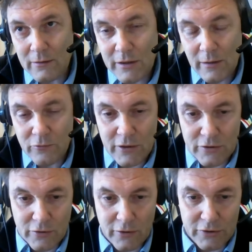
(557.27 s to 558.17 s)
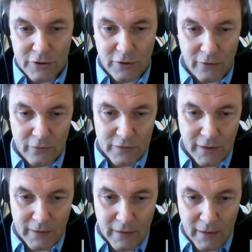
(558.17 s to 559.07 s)
team research shows
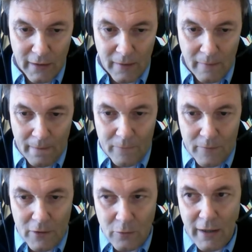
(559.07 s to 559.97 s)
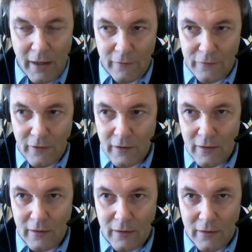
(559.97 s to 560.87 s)
that you may have
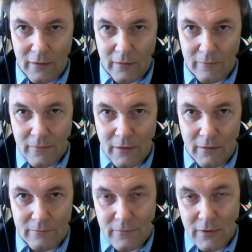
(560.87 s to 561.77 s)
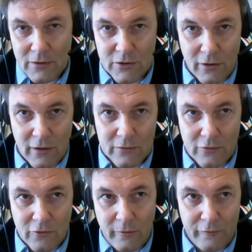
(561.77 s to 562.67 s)
a solid
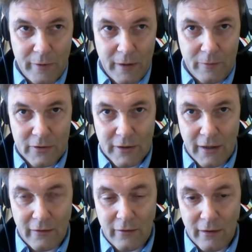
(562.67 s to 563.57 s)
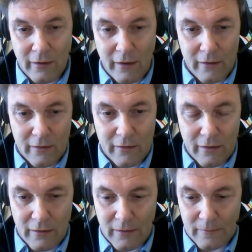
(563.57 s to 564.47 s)
group of people together,
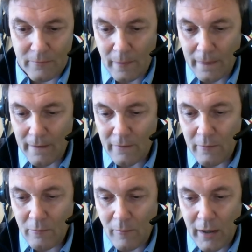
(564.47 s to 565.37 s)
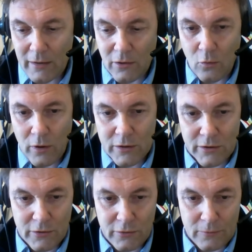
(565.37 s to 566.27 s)
and they might know what to
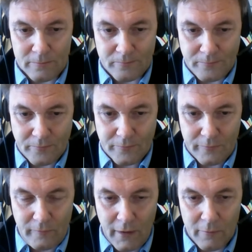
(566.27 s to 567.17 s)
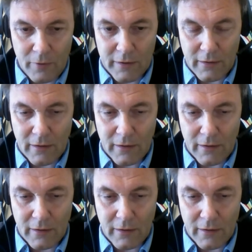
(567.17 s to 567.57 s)
do, but